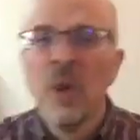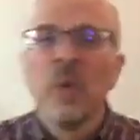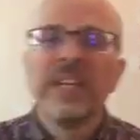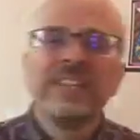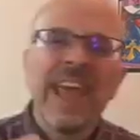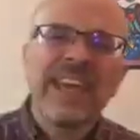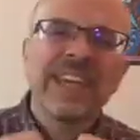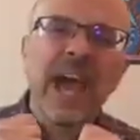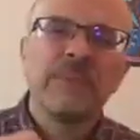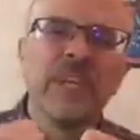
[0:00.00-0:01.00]
We take
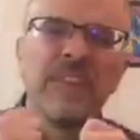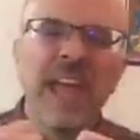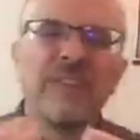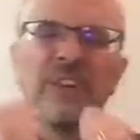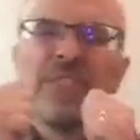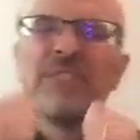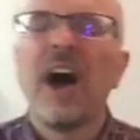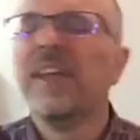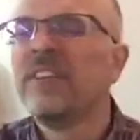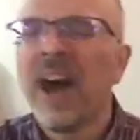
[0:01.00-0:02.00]
captive every
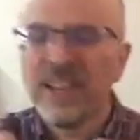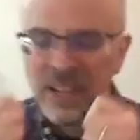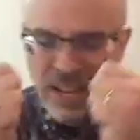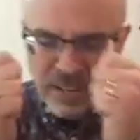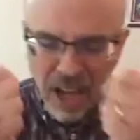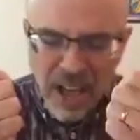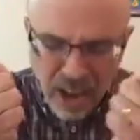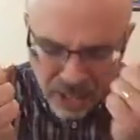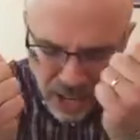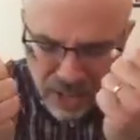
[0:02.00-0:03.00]
thought, not
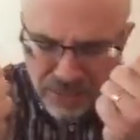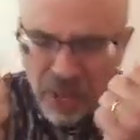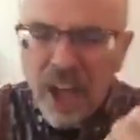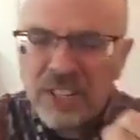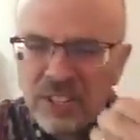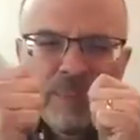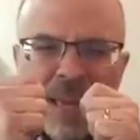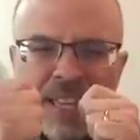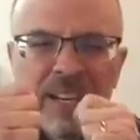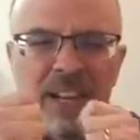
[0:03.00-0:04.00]
our thoughts
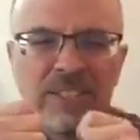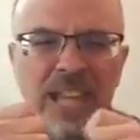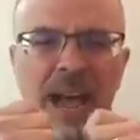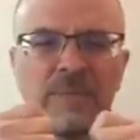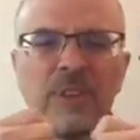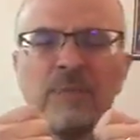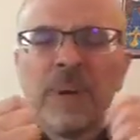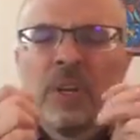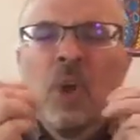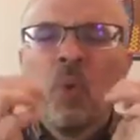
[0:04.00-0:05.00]
making us captive,
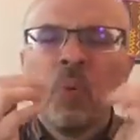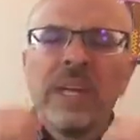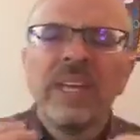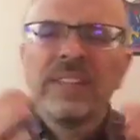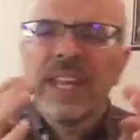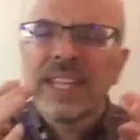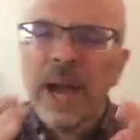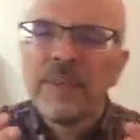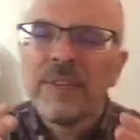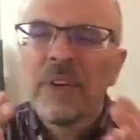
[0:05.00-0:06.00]
but we take
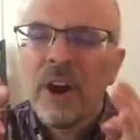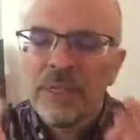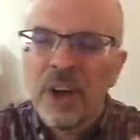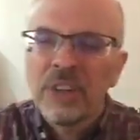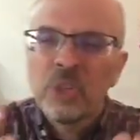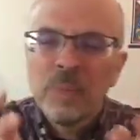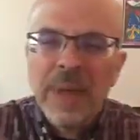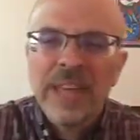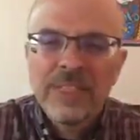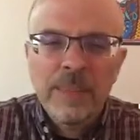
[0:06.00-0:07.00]
captive our thoughts to
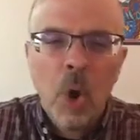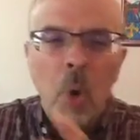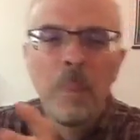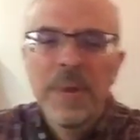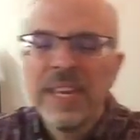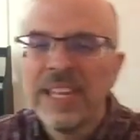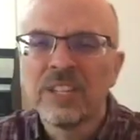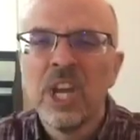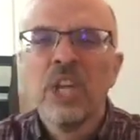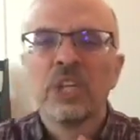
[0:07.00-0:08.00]
make them
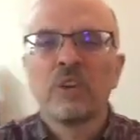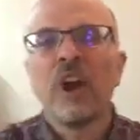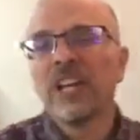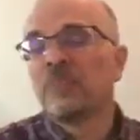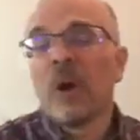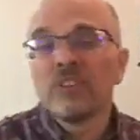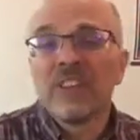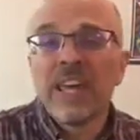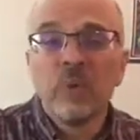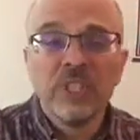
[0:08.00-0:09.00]
obedient to Christ. Paul's
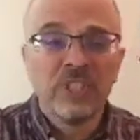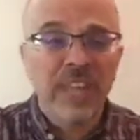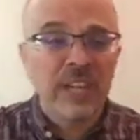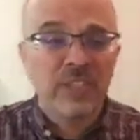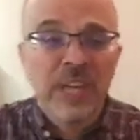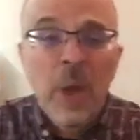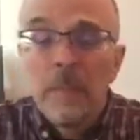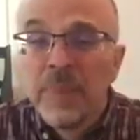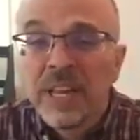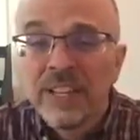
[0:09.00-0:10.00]
language is actually
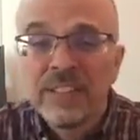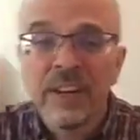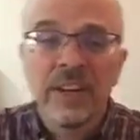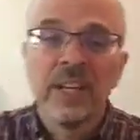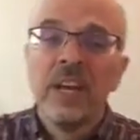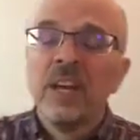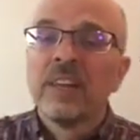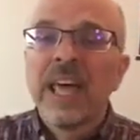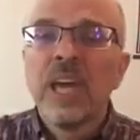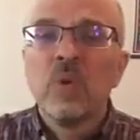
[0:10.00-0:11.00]
military
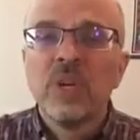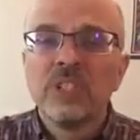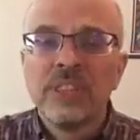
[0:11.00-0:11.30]
language.